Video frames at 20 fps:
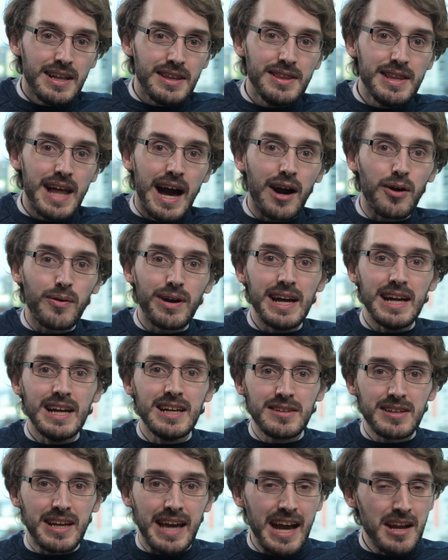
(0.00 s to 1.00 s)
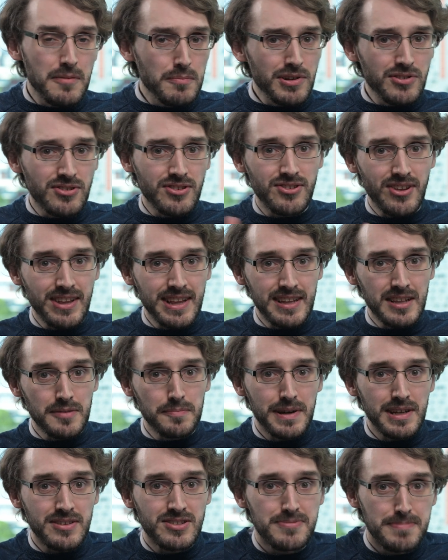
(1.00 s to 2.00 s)
Now, Cambridge is a little
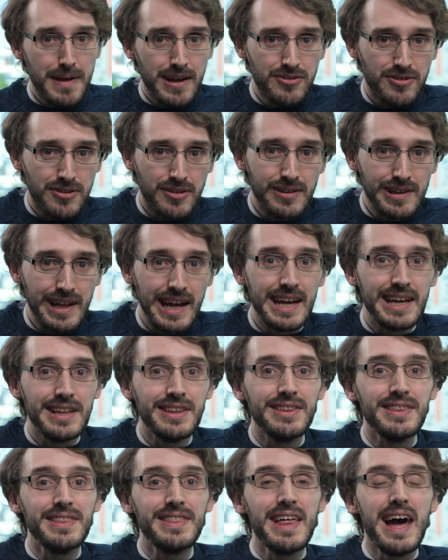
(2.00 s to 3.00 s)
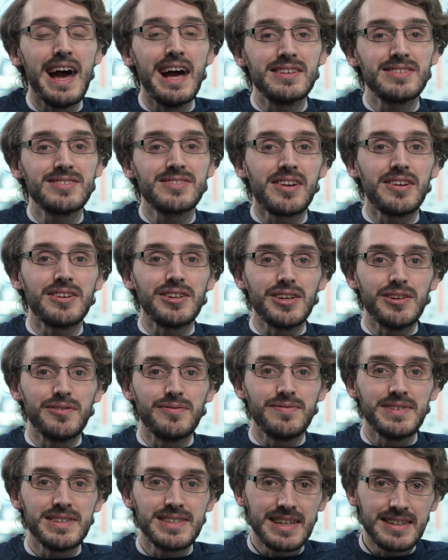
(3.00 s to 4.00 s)
bit special in their study of
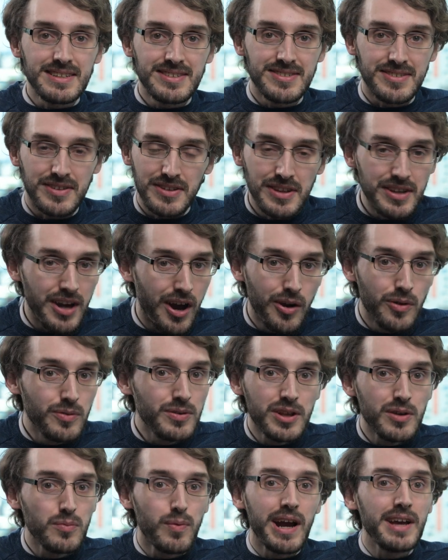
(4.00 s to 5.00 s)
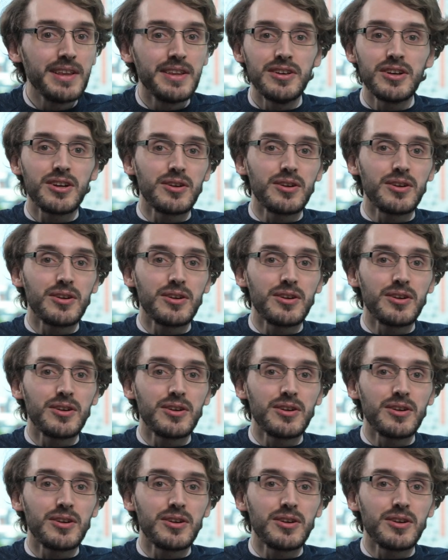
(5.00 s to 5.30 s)
physics, so the only way that